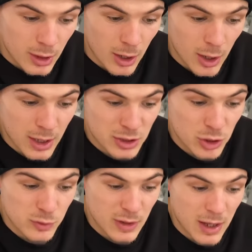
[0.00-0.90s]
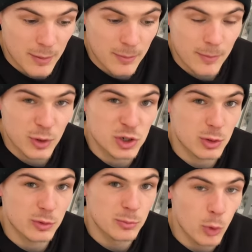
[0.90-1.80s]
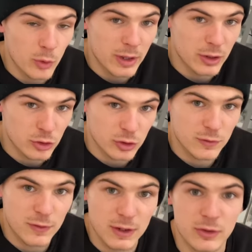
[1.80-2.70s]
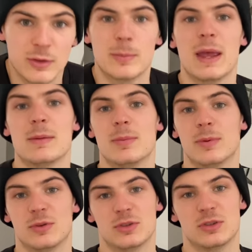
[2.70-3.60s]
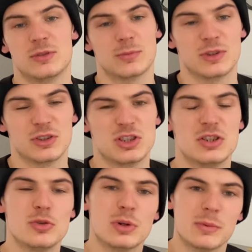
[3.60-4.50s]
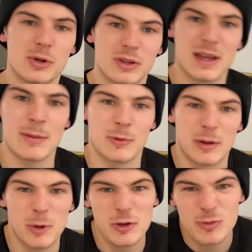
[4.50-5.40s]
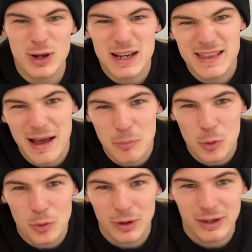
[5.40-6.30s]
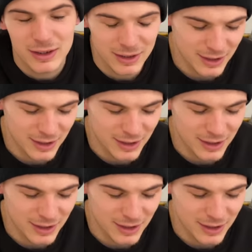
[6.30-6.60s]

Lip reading: It shows that my channel is more than just fitness. Babe, she's yawning behind the camera. Am I really that boring?